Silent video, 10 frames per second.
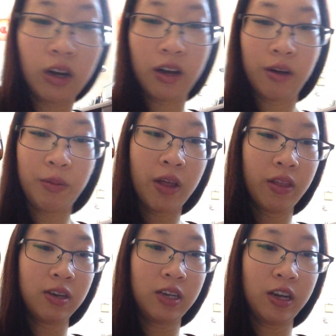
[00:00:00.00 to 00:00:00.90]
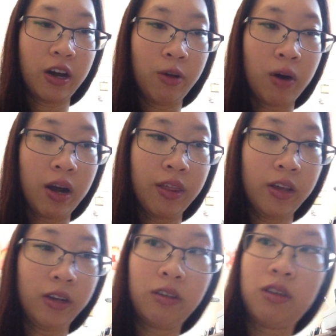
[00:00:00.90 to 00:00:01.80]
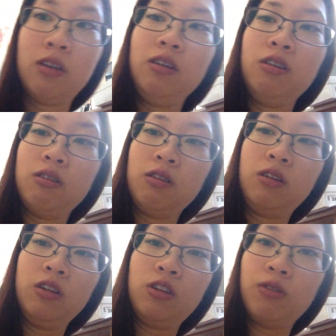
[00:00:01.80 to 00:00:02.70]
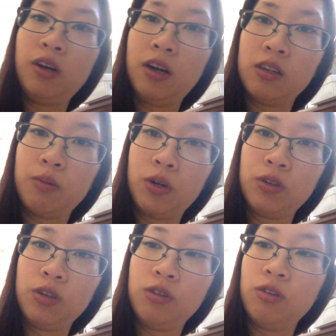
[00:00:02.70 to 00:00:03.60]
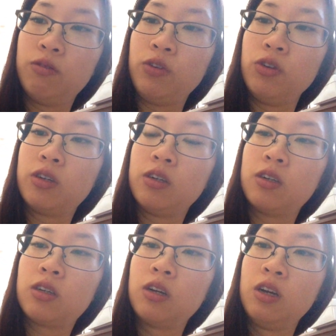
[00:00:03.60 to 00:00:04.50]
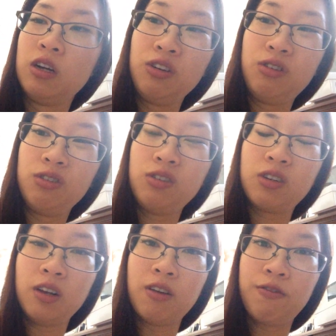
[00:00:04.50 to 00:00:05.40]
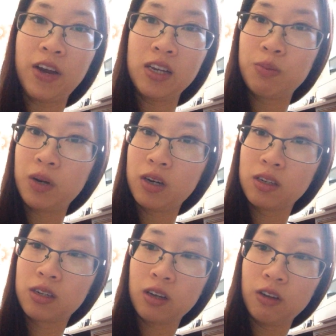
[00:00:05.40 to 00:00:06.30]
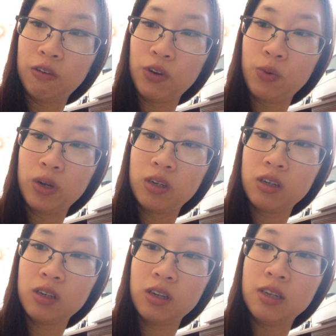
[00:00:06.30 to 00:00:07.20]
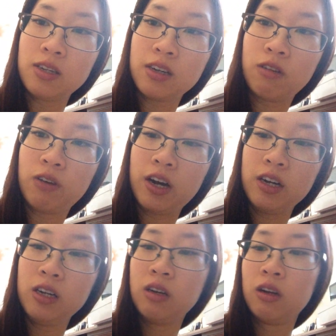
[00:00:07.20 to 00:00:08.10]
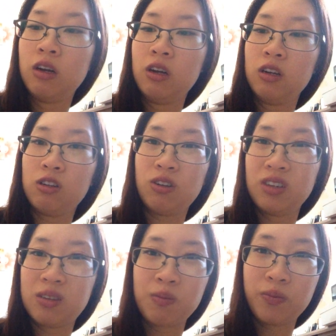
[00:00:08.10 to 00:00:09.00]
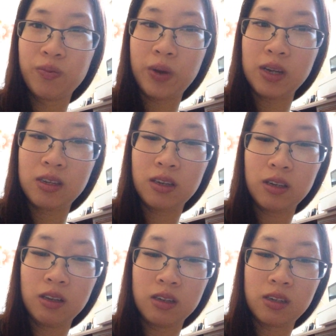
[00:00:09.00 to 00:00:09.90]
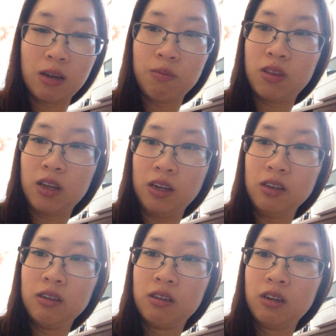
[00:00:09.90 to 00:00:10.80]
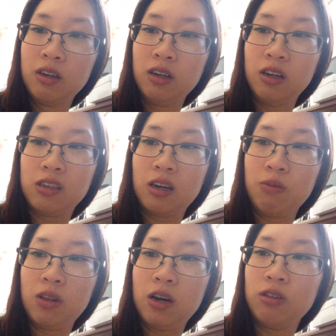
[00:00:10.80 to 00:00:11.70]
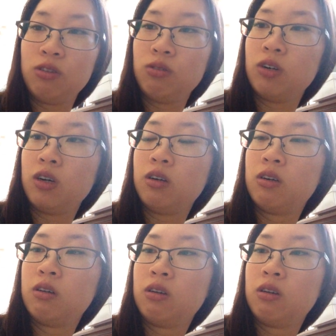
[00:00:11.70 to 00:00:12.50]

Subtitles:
other DIY things. Glycerin has a multitude of uses. You could use it in a face mask if you wanted instead of honey. So it's basically the same thing, except without the sugar.